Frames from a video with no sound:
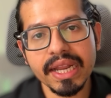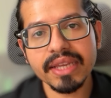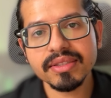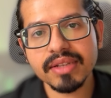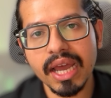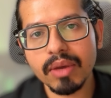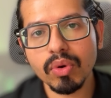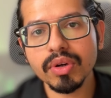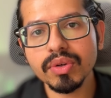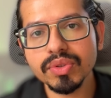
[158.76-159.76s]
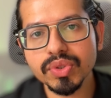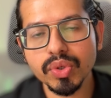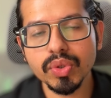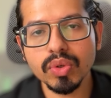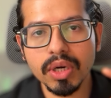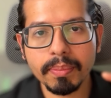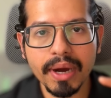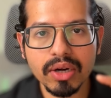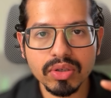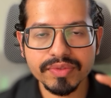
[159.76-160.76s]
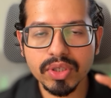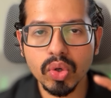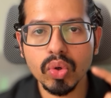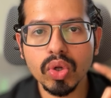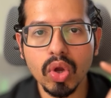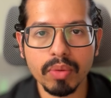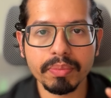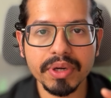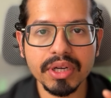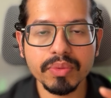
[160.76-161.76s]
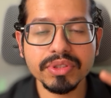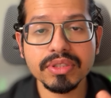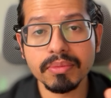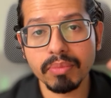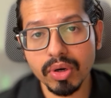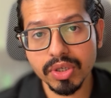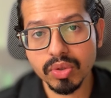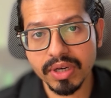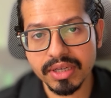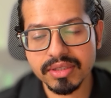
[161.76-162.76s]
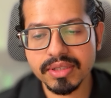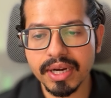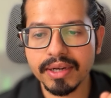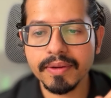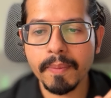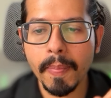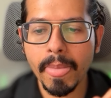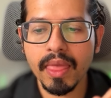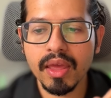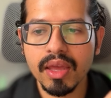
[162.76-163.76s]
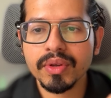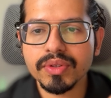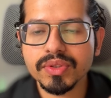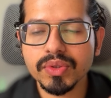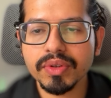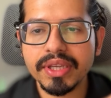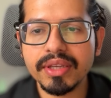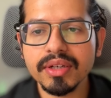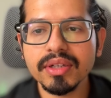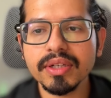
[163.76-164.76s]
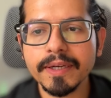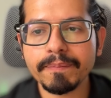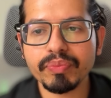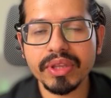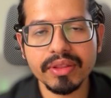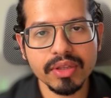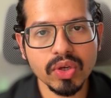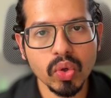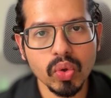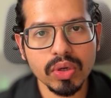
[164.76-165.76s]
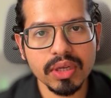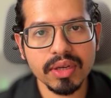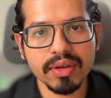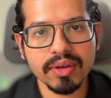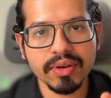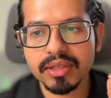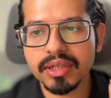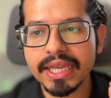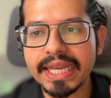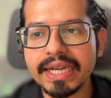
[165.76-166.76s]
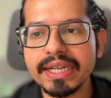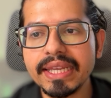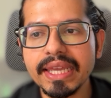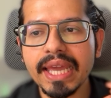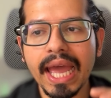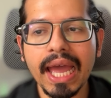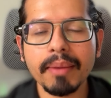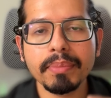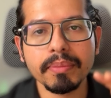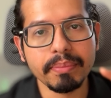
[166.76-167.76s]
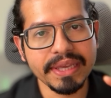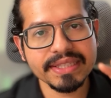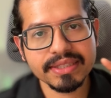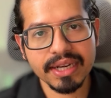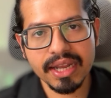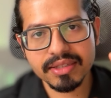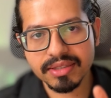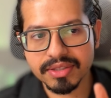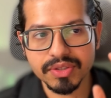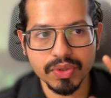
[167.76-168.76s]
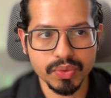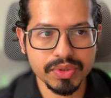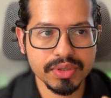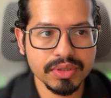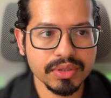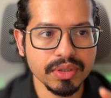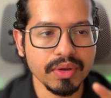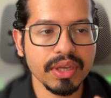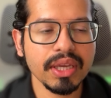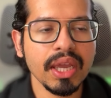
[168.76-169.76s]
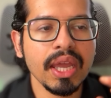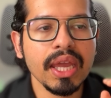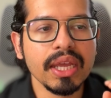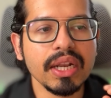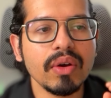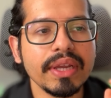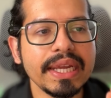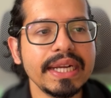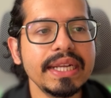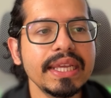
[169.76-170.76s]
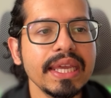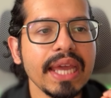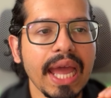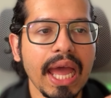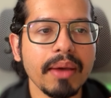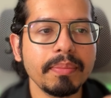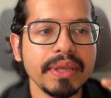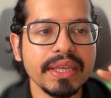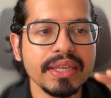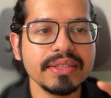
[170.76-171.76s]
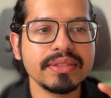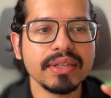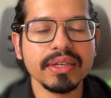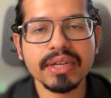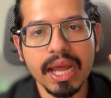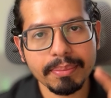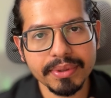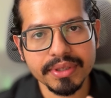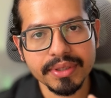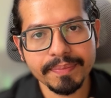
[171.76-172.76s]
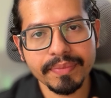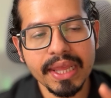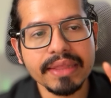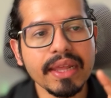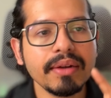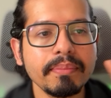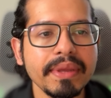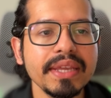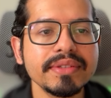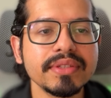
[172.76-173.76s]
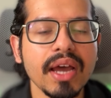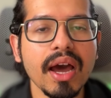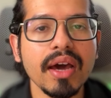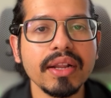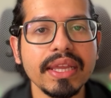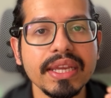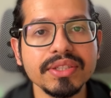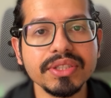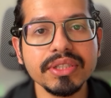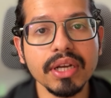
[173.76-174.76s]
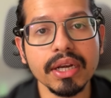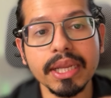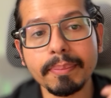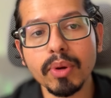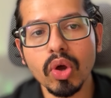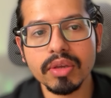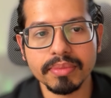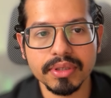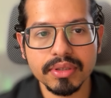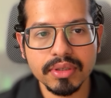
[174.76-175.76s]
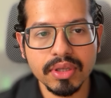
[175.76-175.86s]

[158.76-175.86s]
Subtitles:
Next, I want to show you a part of the code component which is important to understand. So here in the code, the ADK app base class is used. Okay. Now ADK app is a wrapper that makes our agent deployable.